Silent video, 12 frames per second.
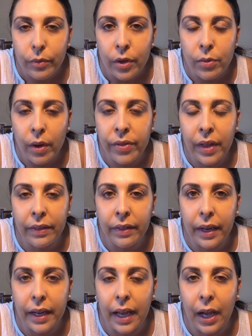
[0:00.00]
So I think
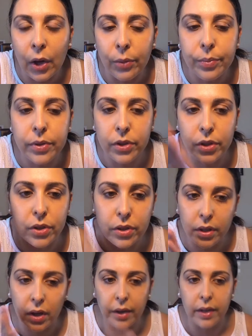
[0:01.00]
that it helps just
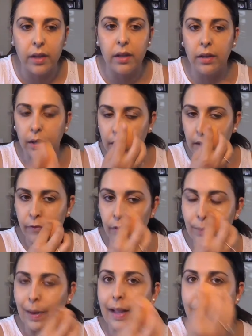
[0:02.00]
to, like, you know, give you
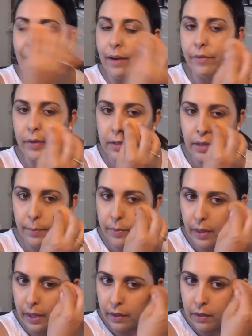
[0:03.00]
a blank canvas type
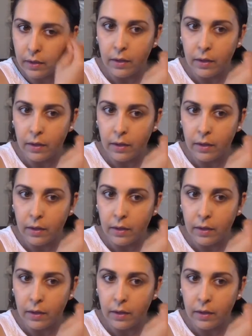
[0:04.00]
thing.